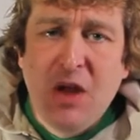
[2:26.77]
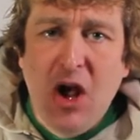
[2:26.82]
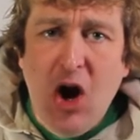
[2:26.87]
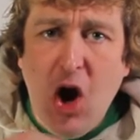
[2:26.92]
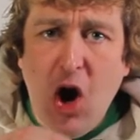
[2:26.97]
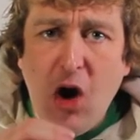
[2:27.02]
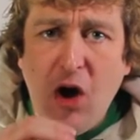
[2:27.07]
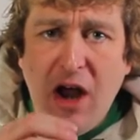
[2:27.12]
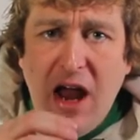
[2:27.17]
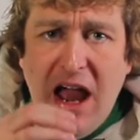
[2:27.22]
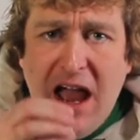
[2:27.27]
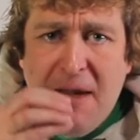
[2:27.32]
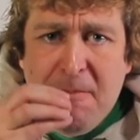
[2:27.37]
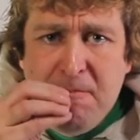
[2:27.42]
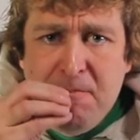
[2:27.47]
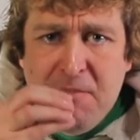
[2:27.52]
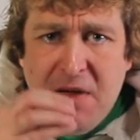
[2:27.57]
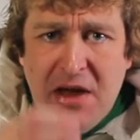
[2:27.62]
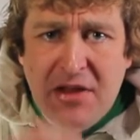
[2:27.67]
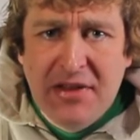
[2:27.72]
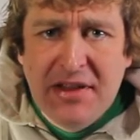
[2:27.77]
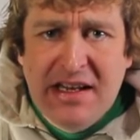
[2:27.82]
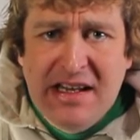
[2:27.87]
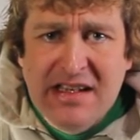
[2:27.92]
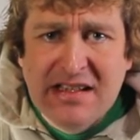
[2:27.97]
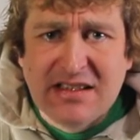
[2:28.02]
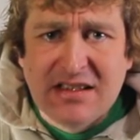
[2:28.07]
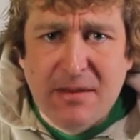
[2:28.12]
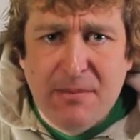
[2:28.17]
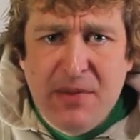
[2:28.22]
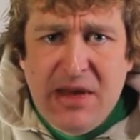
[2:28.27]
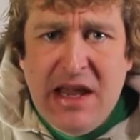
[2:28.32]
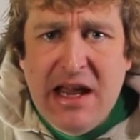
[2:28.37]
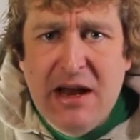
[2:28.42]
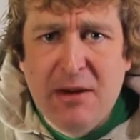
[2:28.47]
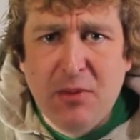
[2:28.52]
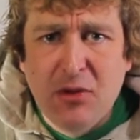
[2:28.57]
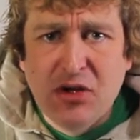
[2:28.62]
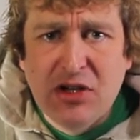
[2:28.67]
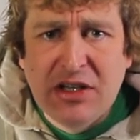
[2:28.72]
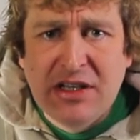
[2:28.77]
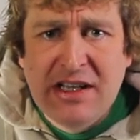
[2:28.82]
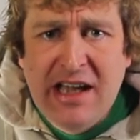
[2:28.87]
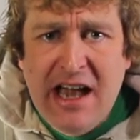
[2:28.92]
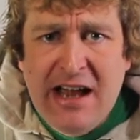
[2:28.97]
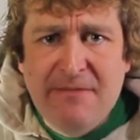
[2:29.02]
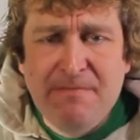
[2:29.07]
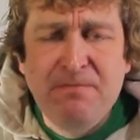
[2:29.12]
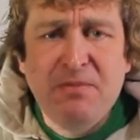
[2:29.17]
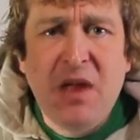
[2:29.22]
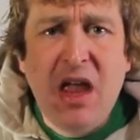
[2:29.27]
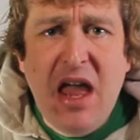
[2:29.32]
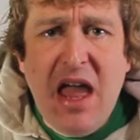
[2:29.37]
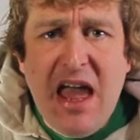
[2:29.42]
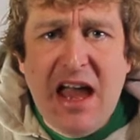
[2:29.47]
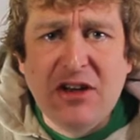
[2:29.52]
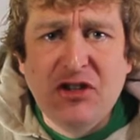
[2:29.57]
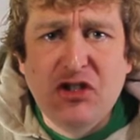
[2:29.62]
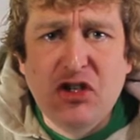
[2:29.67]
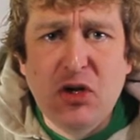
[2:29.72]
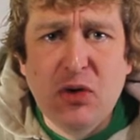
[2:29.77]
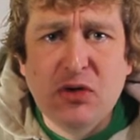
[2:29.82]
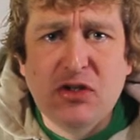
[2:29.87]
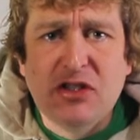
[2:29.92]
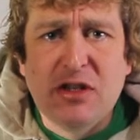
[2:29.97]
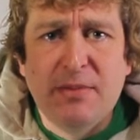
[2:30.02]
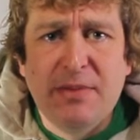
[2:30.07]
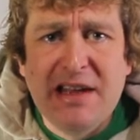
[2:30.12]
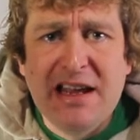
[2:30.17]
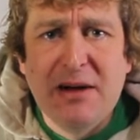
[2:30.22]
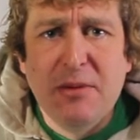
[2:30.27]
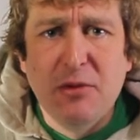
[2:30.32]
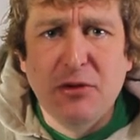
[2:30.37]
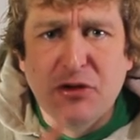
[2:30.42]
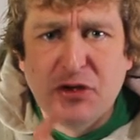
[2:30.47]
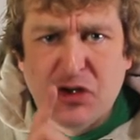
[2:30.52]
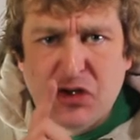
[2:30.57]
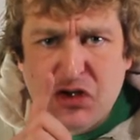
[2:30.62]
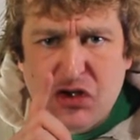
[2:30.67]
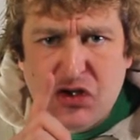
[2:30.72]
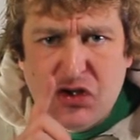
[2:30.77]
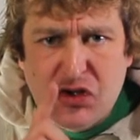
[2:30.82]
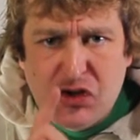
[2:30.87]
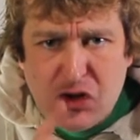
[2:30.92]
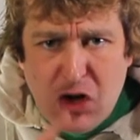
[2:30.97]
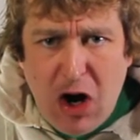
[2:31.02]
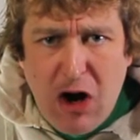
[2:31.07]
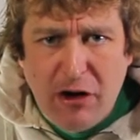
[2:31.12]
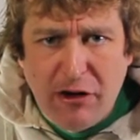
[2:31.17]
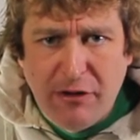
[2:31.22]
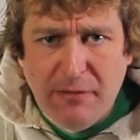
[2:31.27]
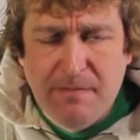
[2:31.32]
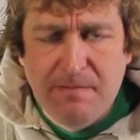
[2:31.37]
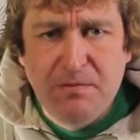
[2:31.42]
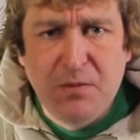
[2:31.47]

are abilities to be able to get and use to be able to start